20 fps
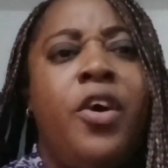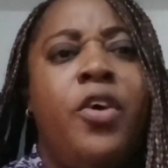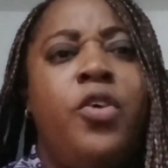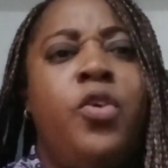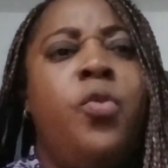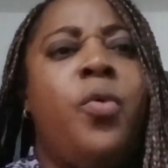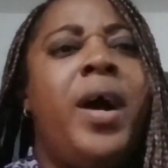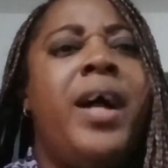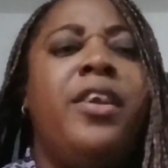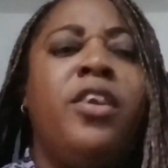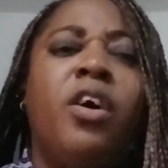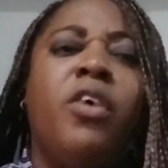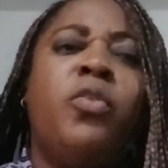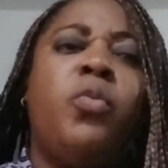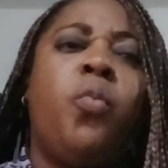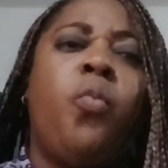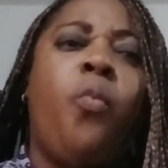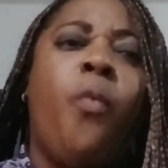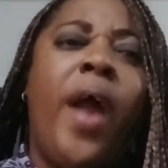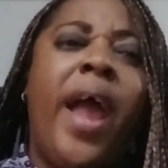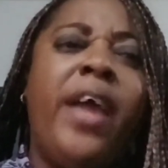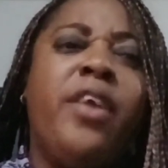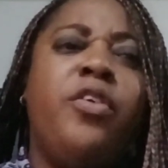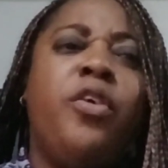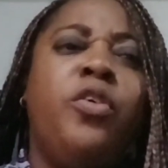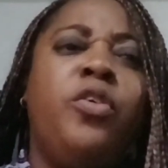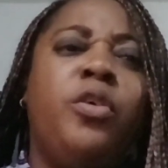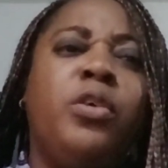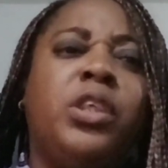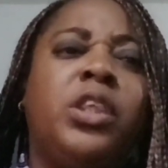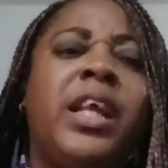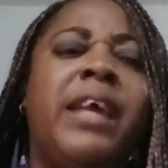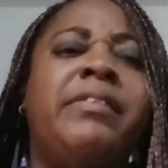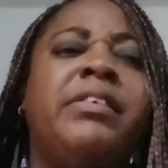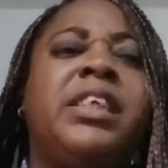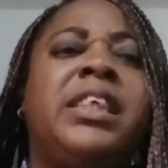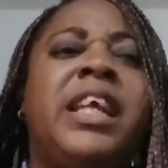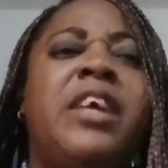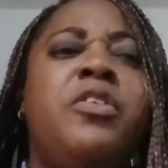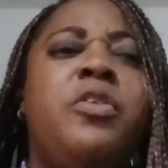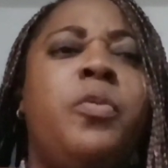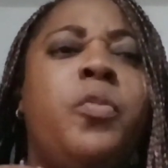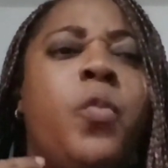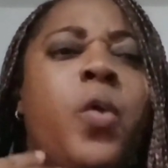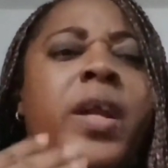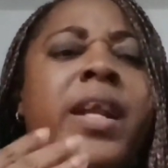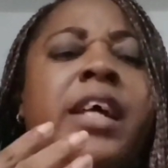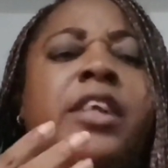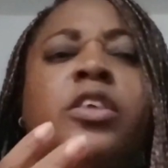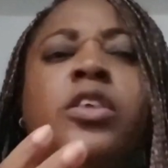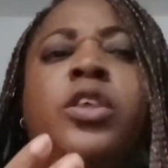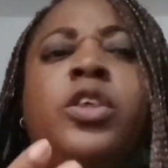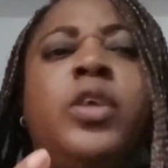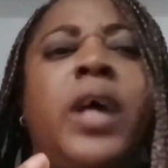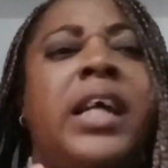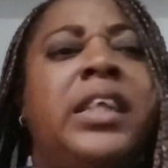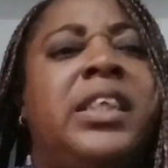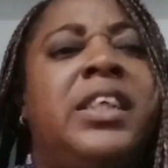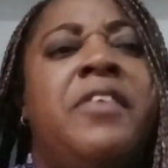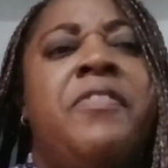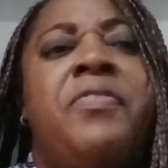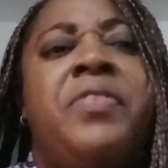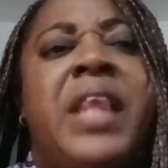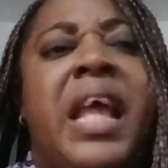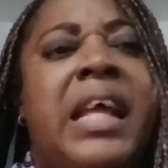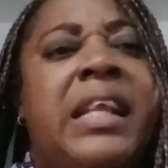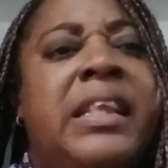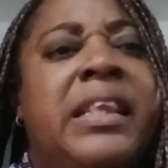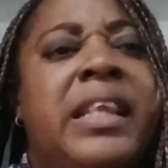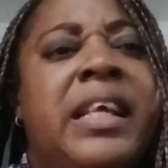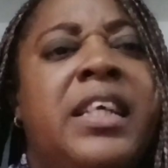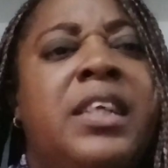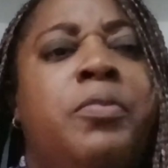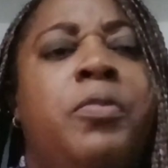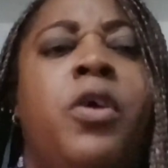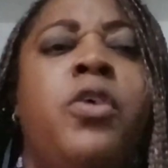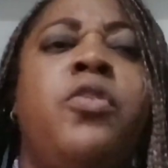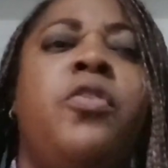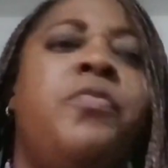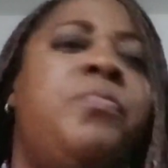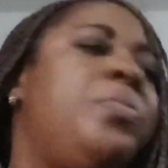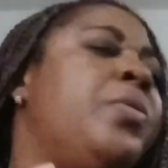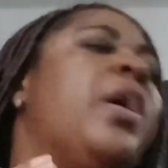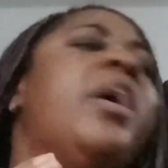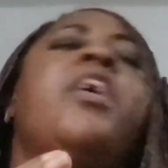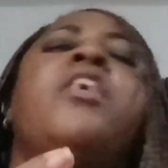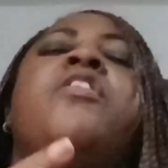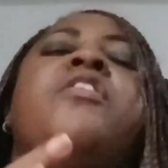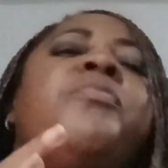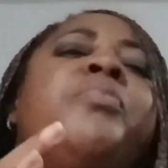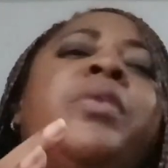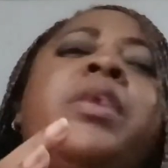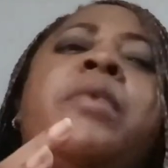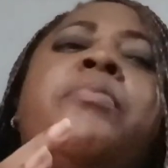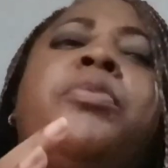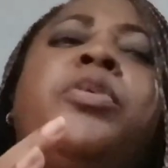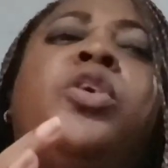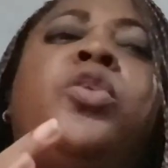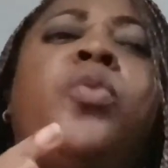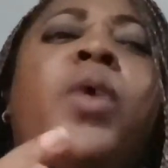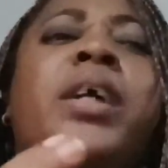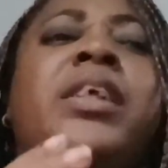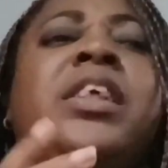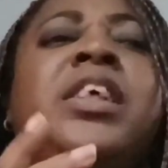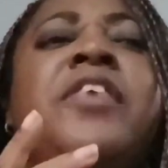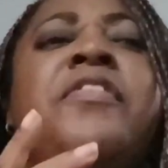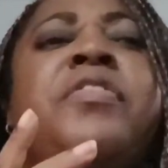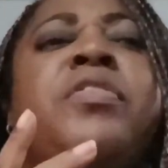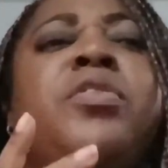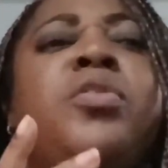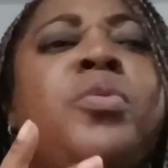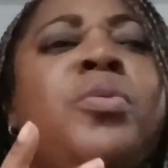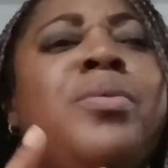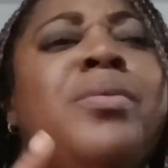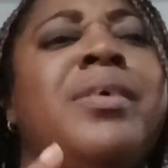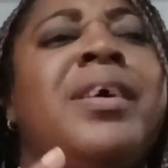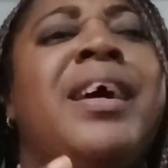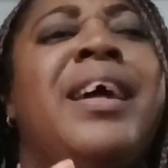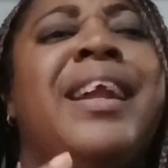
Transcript: You are not where you used to stay. You wanted to achieve 10 things, but you've been able to achieve two.